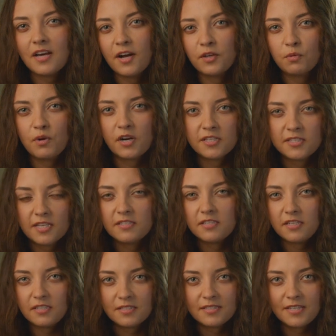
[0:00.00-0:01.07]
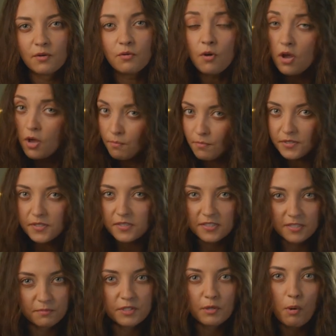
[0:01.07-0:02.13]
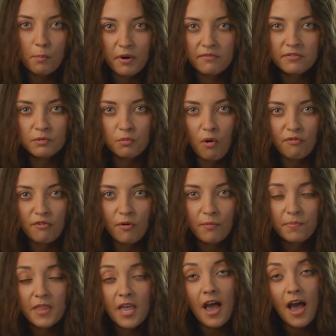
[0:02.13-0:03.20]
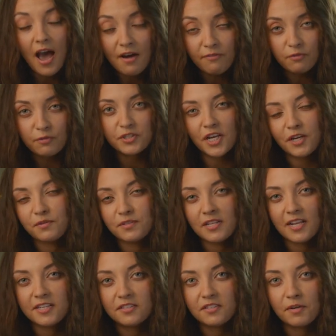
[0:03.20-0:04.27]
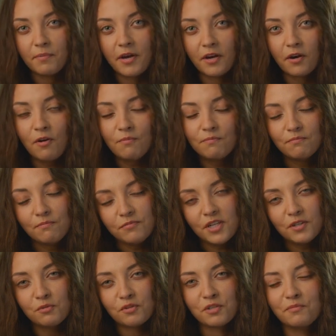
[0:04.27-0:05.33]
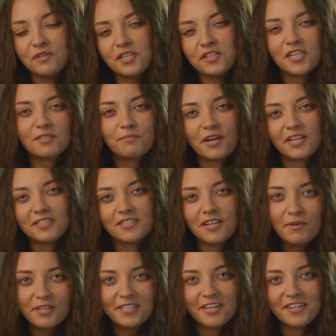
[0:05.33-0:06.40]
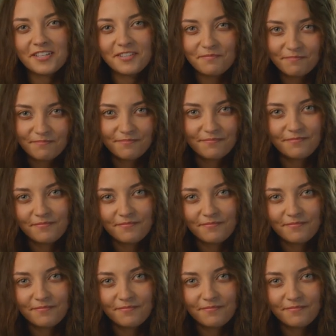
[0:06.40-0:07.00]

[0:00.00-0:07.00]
to keep the system running properly. And by activating the echo mode, their battery life will be extended.